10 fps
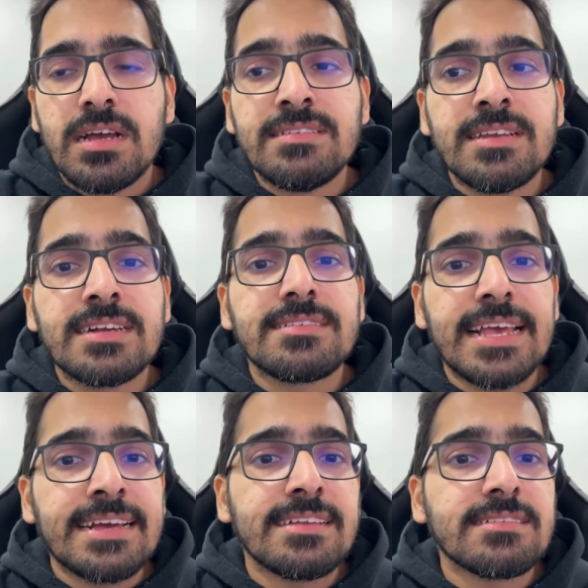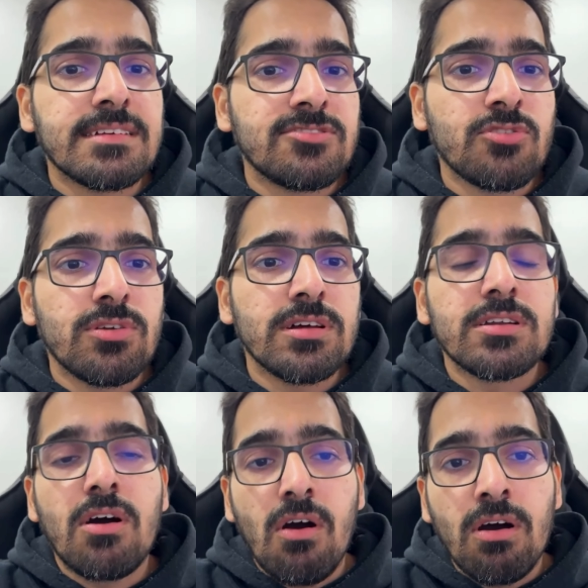NGINX Ingress controller
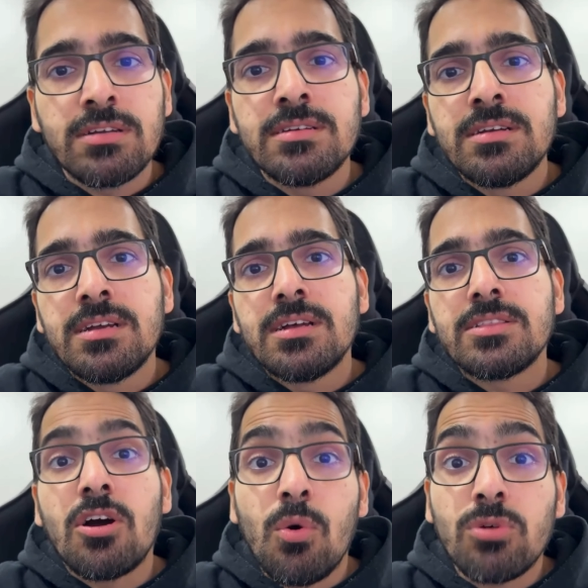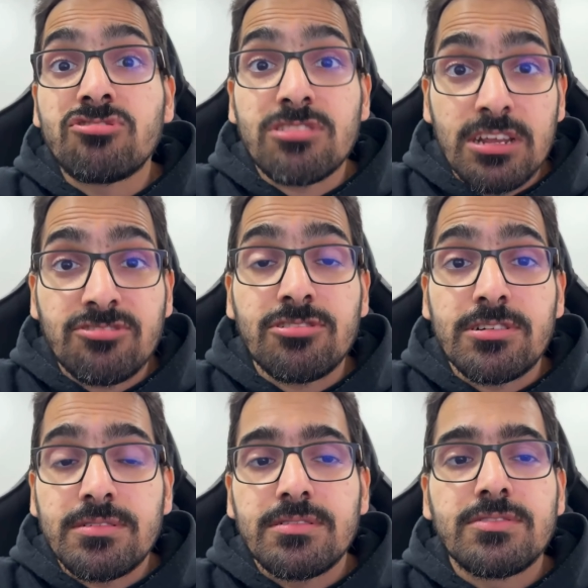on the host cluster.
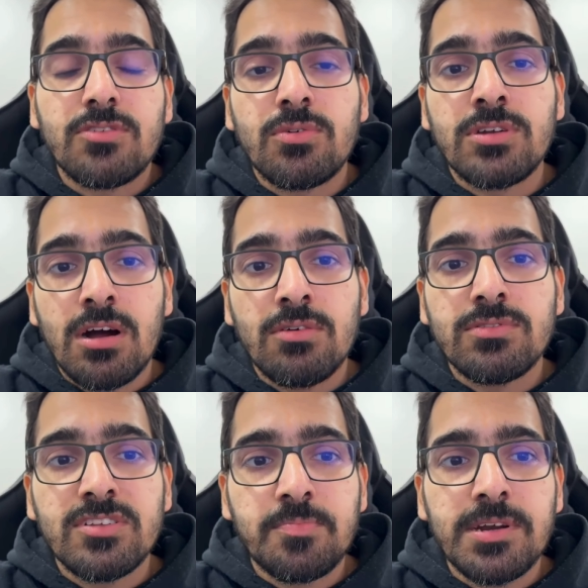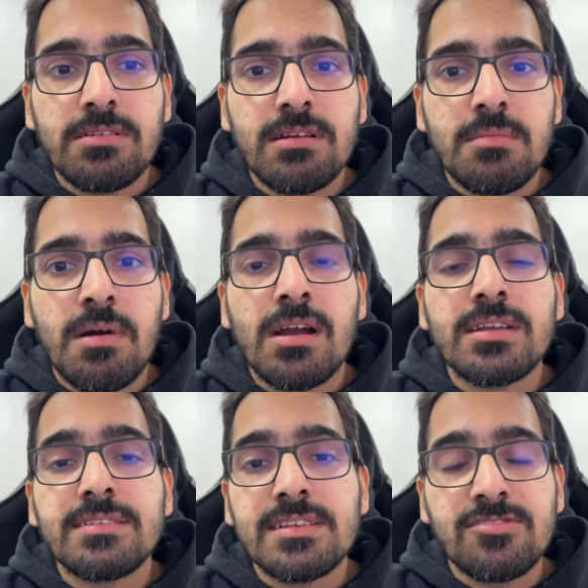So now this particular command
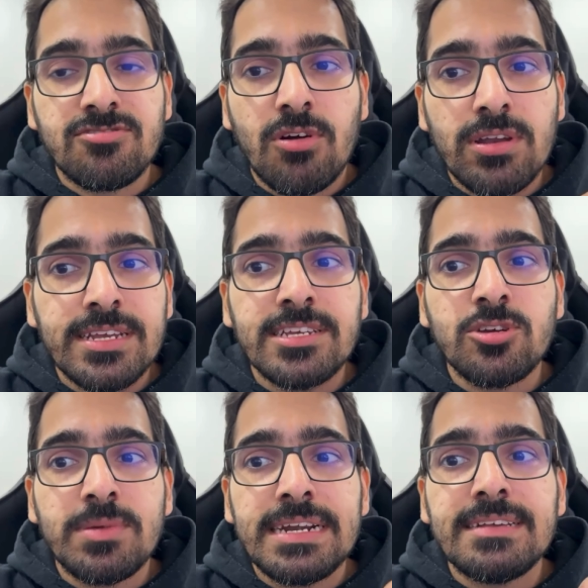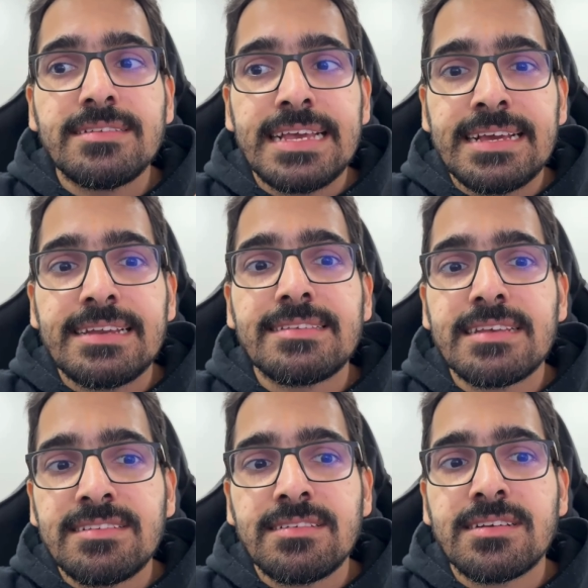is installing Kubernetes Ingress
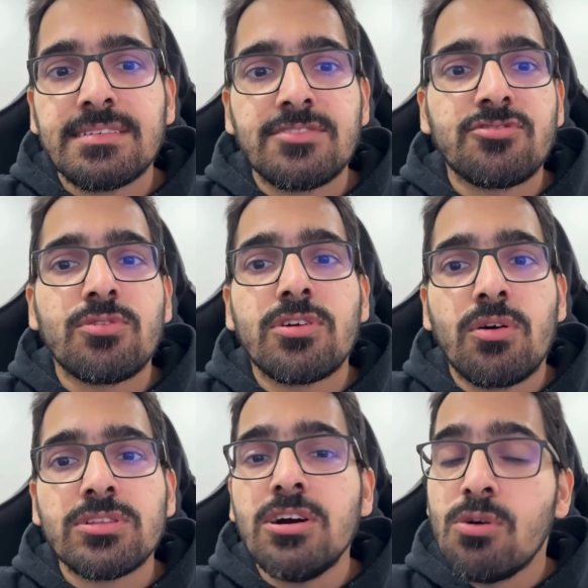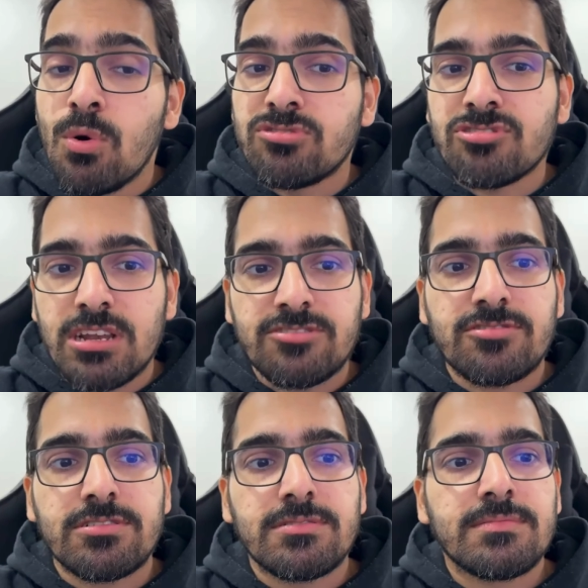NGINX controller on the host
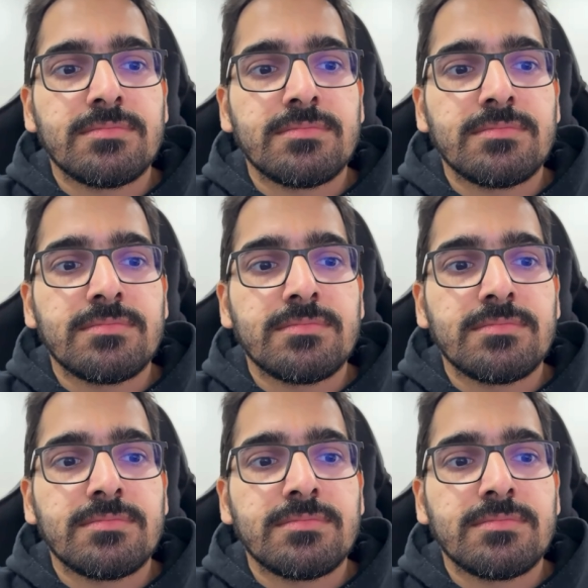cluster.